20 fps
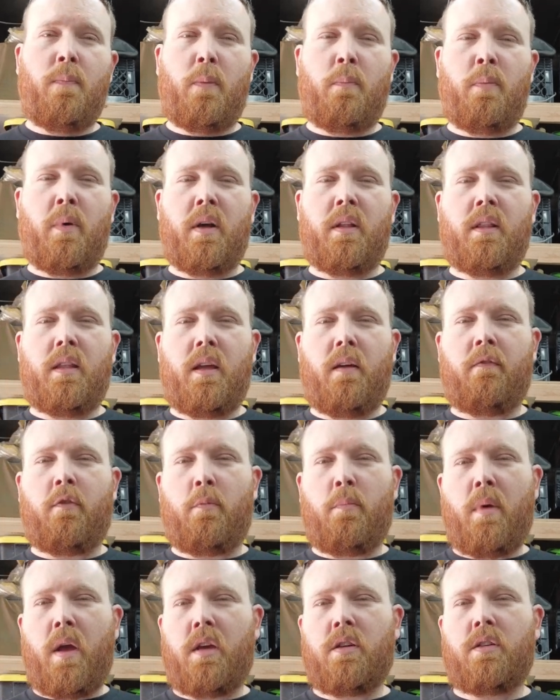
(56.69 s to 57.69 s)
but the
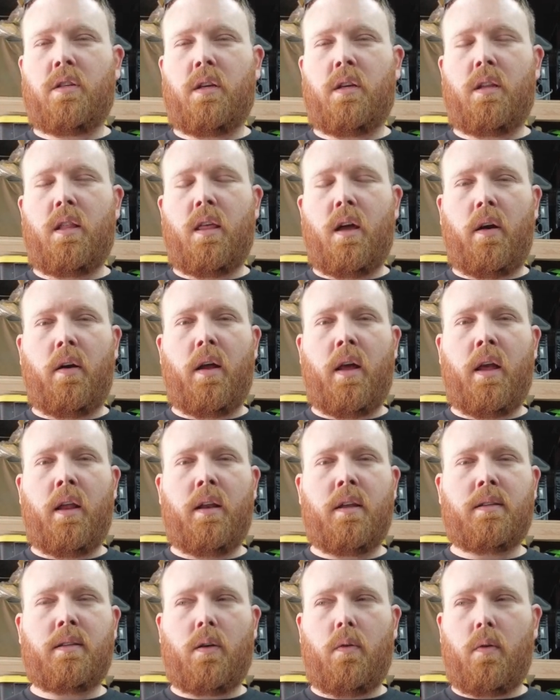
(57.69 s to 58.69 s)
information
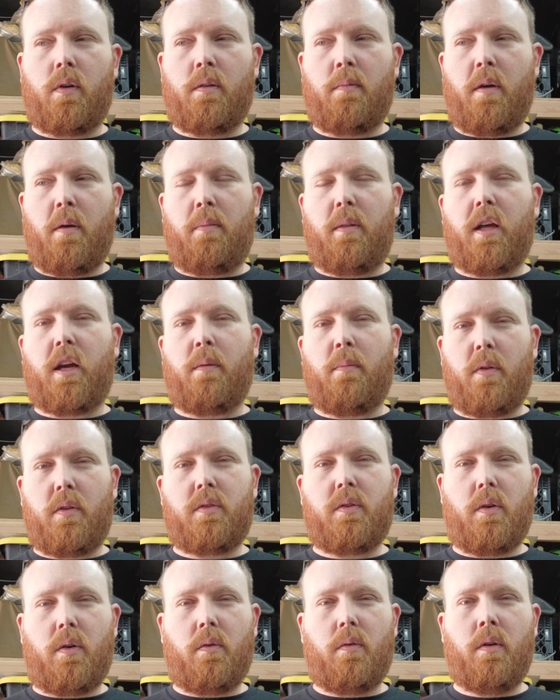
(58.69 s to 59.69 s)
therein is going to be applicable
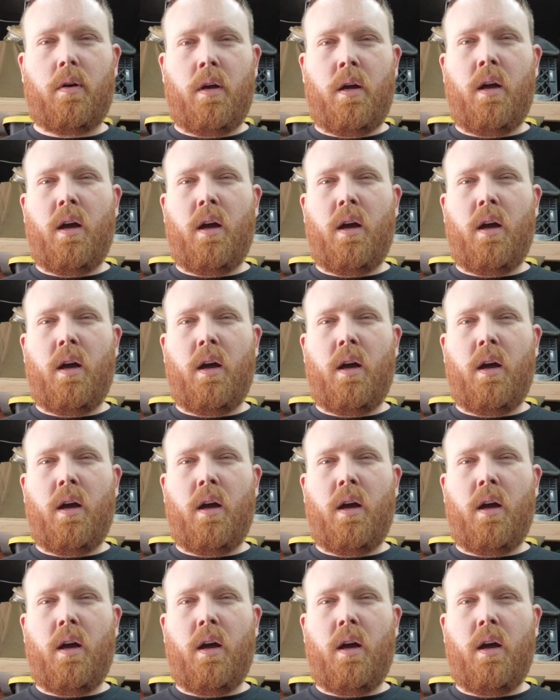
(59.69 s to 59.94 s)
to